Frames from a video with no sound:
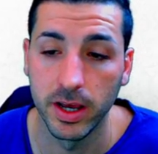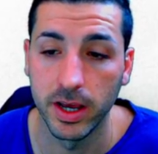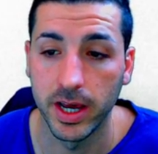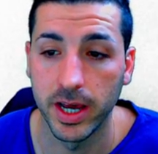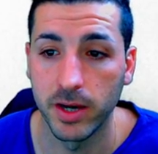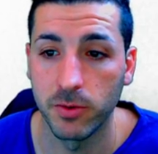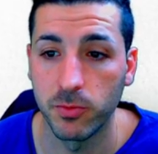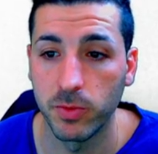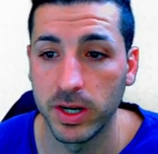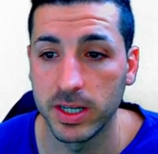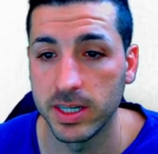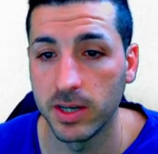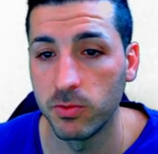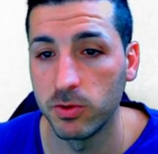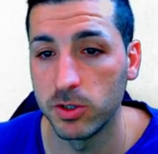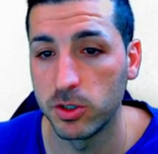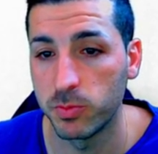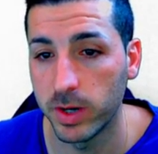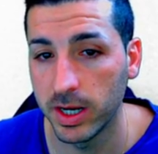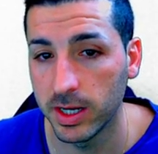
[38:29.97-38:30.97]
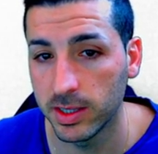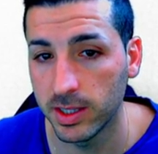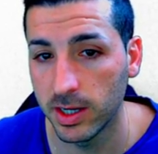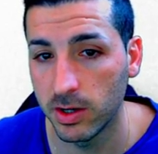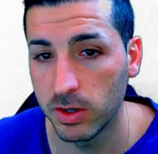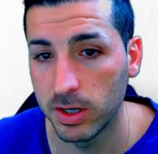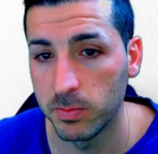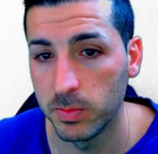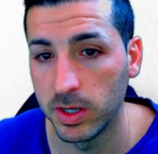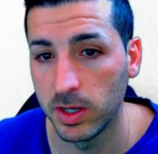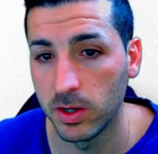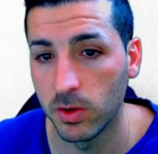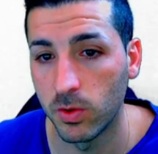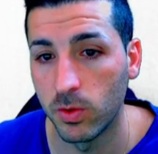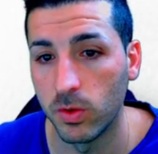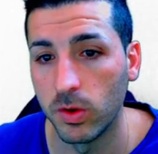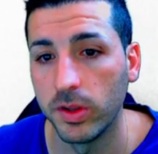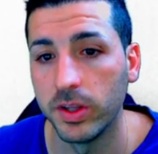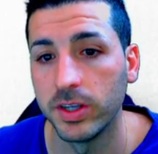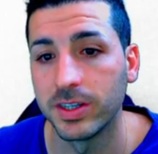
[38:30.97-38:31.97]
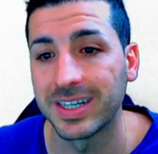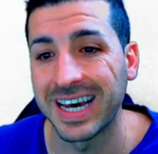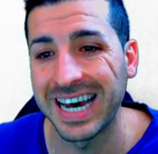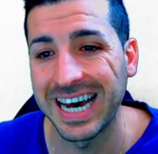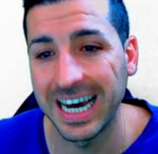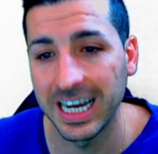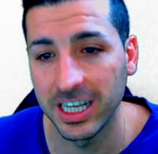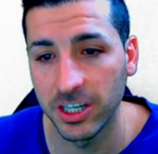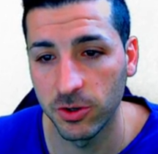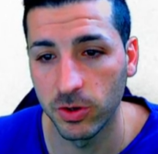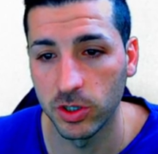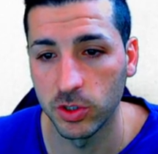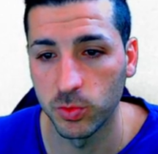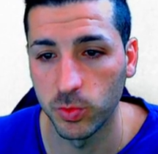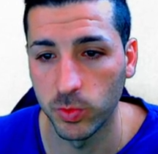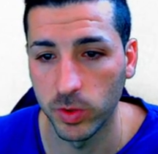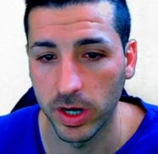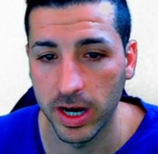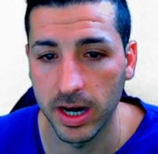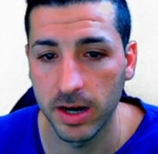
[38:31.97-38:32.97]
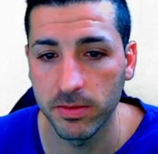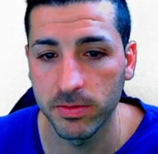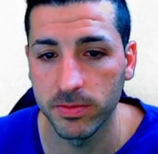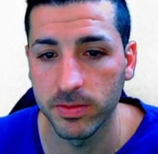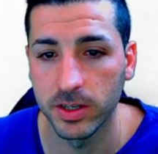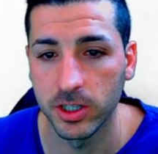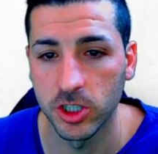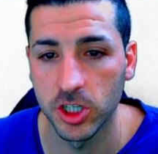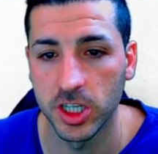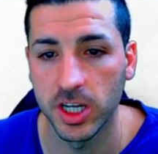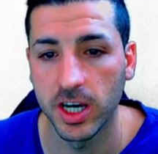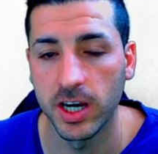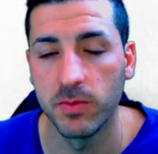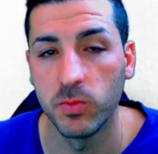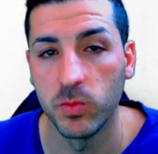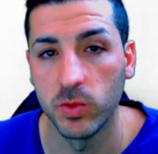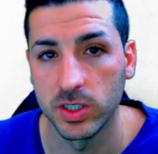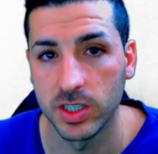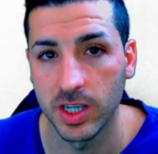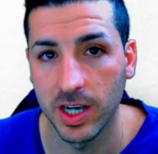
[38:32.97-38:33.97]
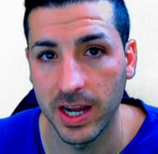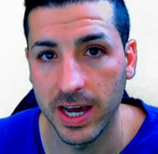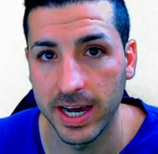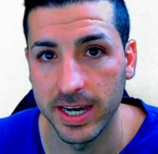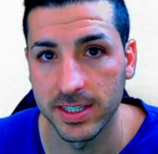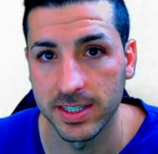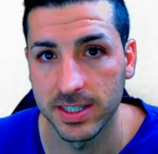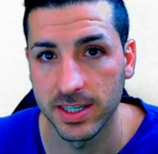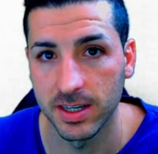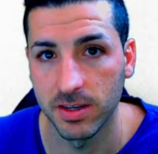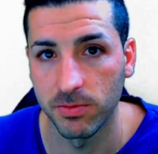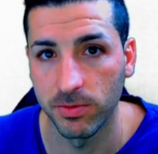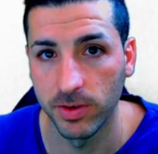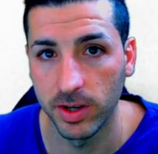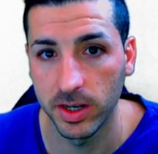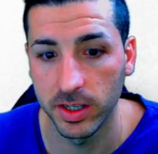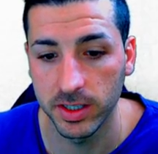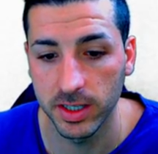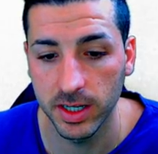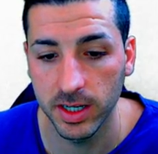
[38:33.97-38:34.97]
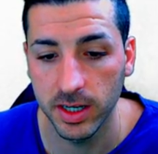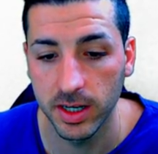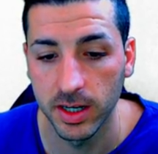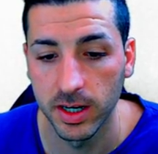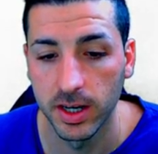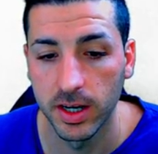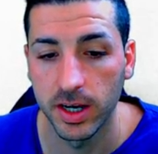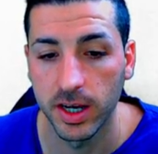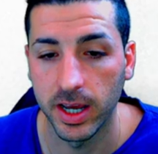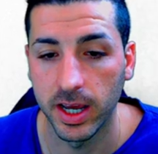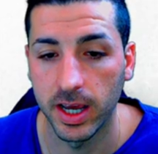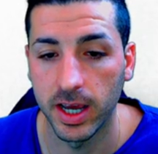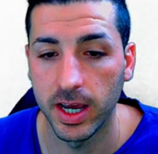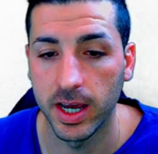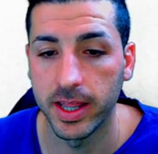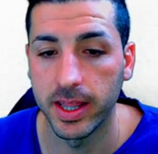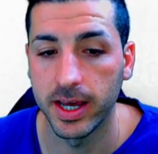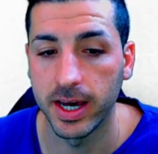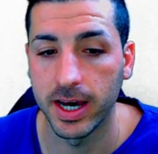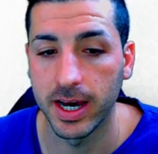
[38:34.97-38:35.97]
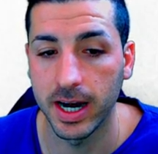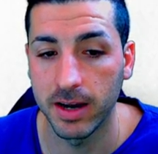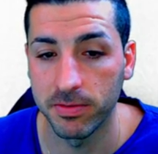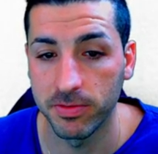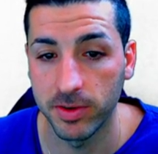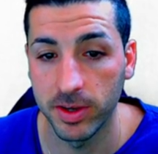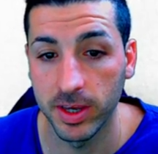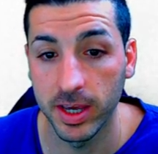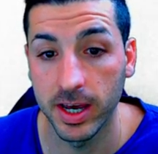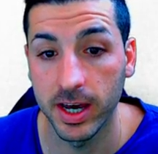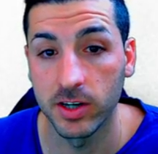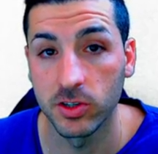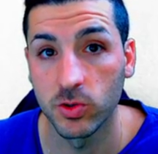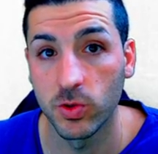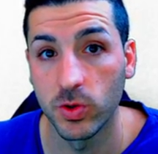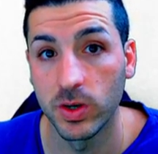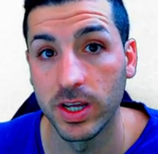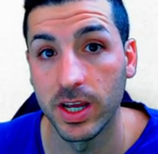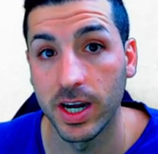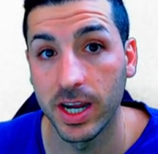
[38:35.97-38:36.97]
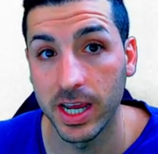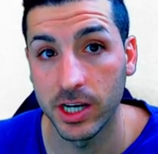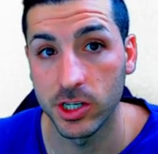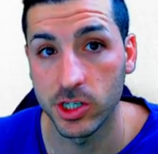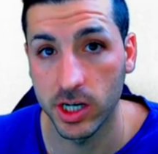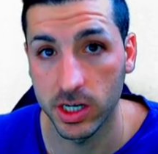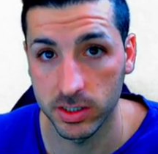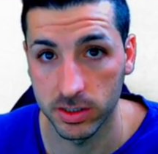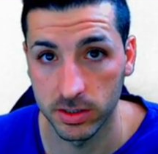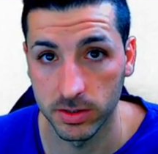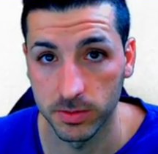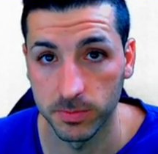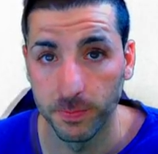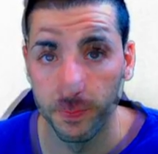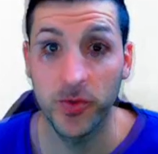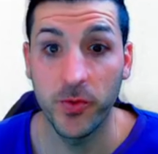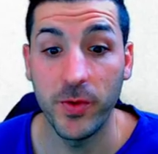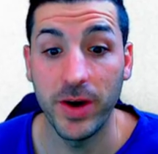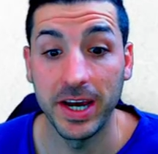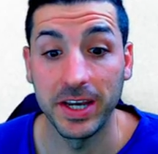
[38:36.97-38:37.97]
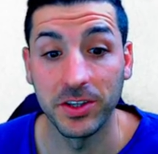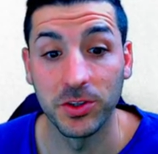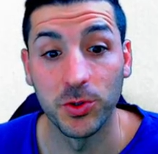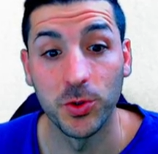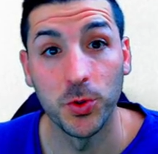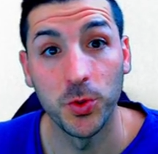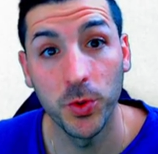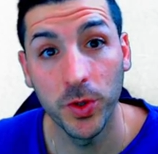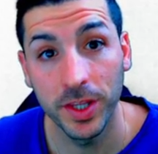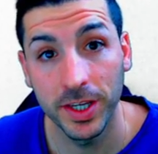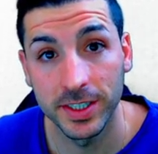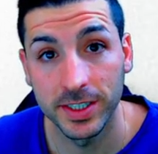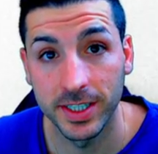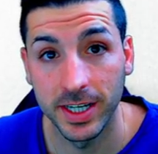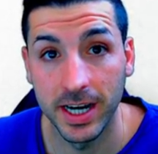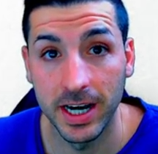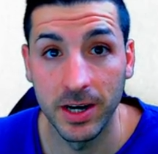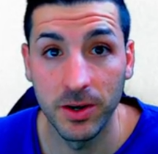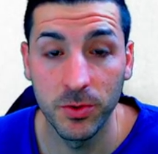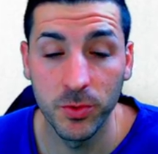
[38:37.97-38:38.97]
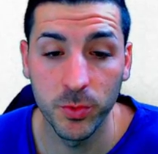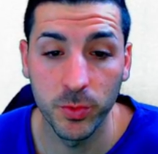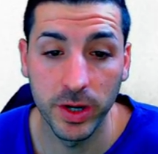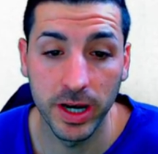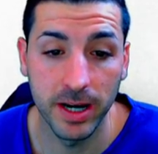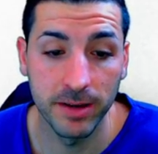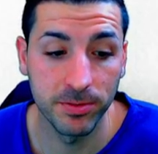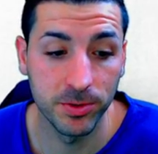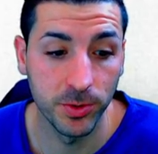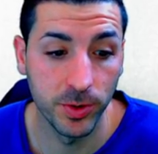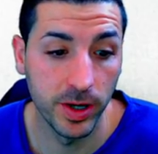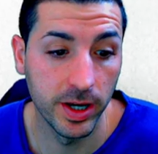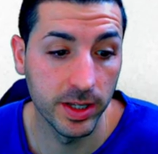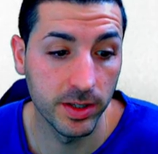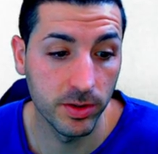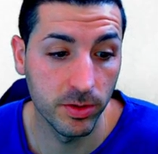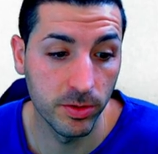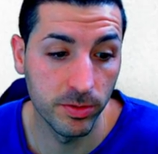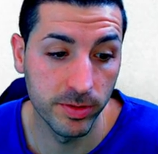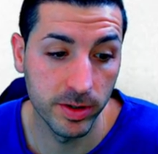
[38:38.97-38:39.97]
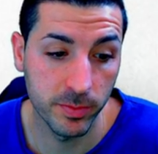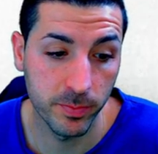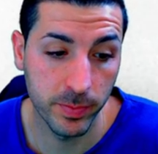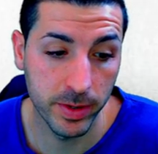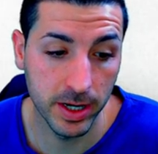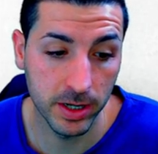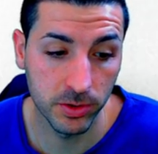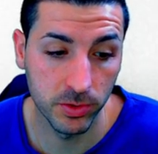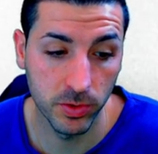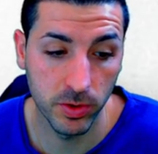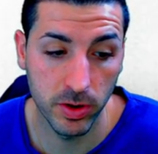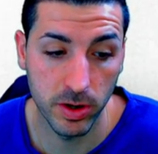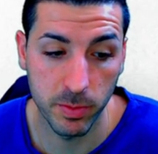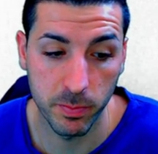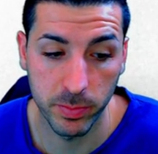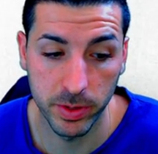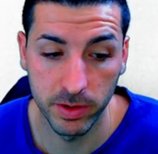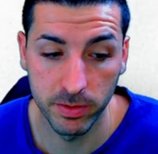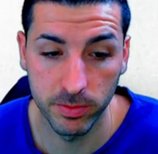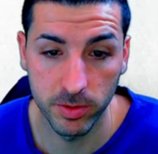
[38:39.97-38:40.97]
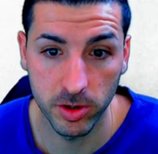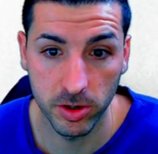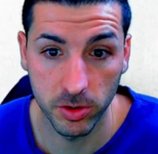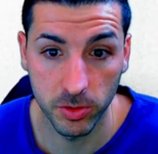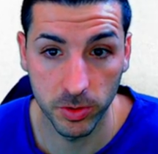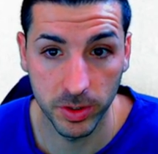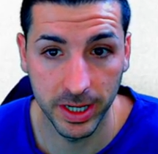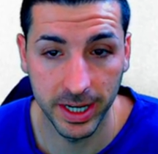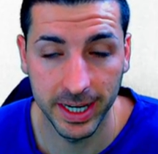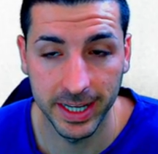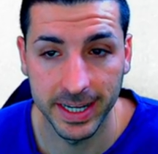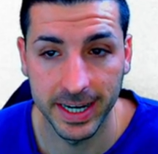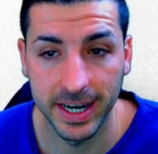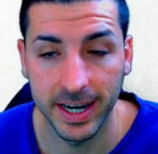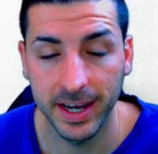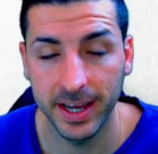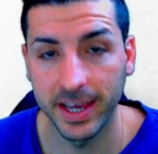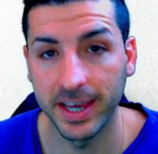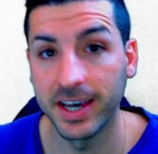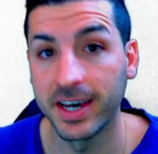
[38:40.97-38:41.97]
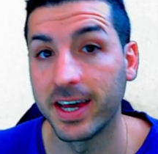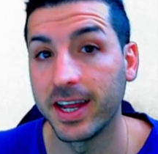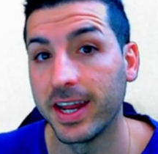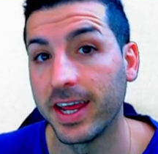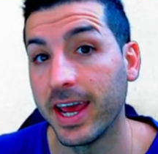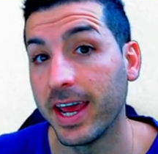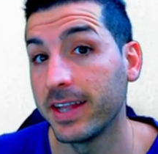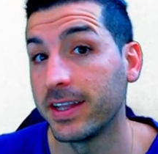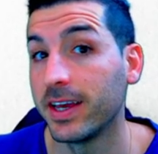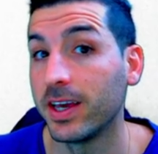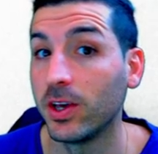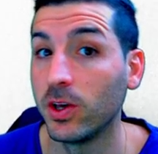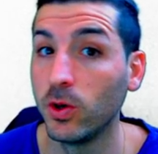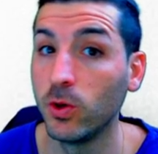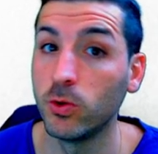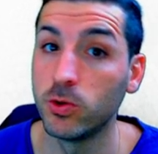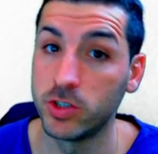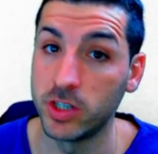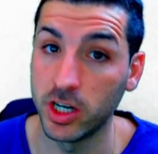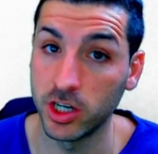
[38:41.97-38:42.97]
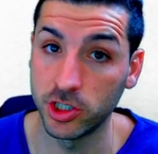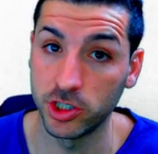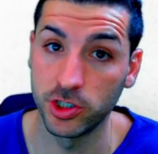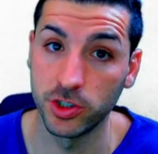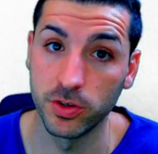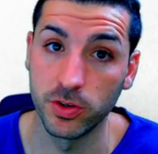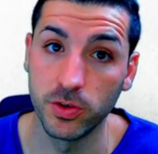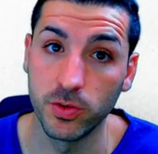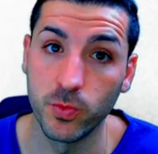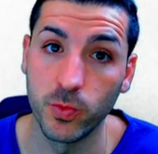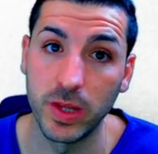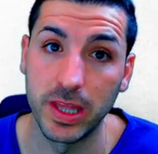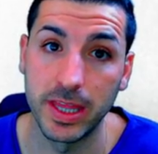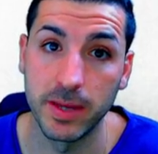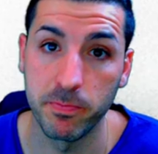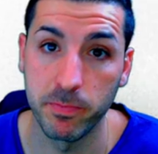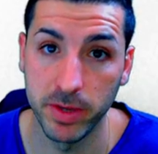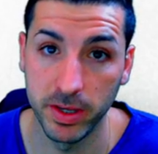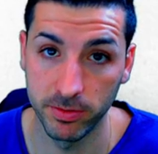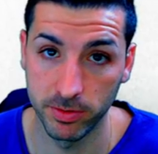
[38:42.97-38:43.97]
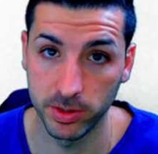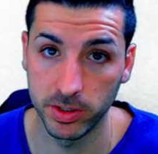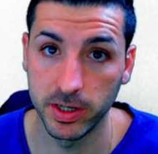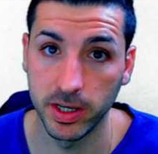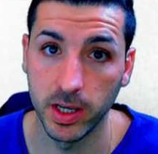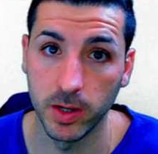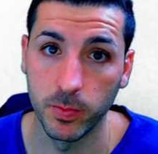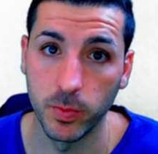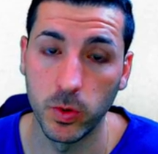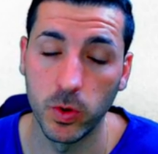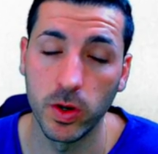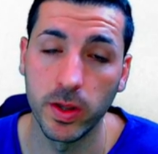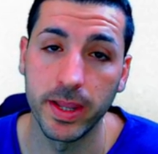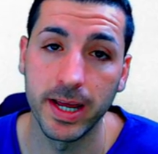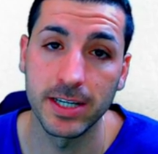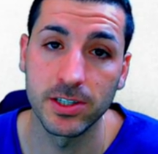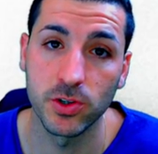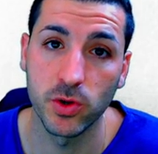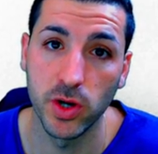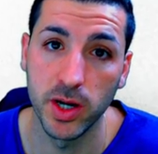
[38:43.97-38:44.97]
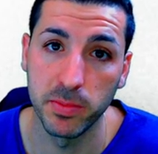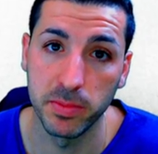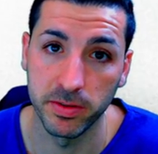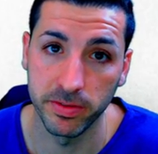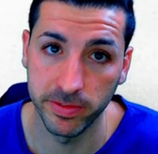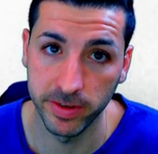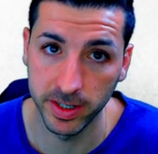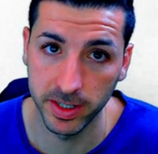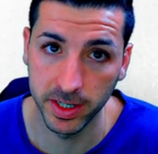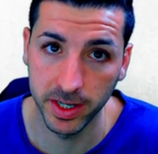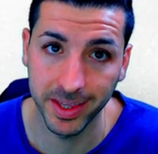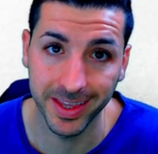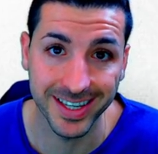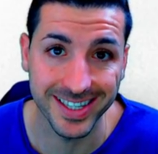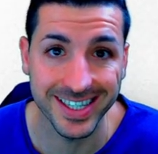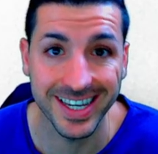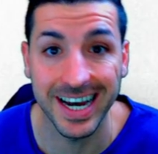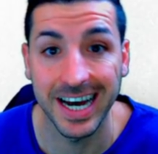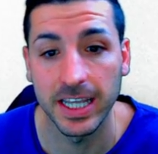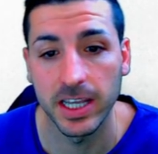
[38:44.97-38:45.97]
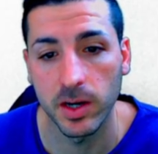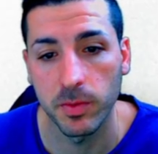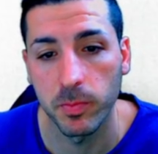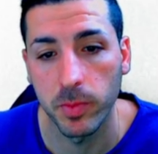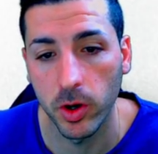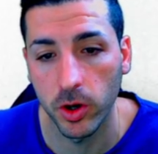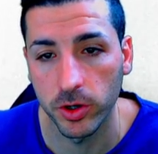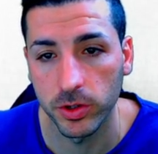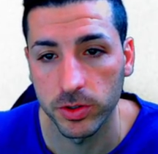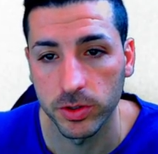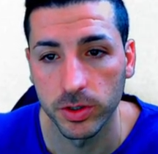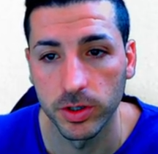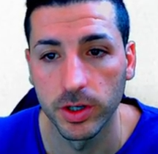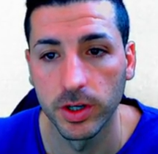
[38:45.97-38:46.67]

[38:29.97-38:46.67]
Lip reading: And when I say which breakdown, I mean all these categories we have. Each time we slice and filter, the graph here is going to readjust. Right, to do this now, we have to head over back to our pivot row data and create a new section with the pivot table that's going to be fitting the scatter plot.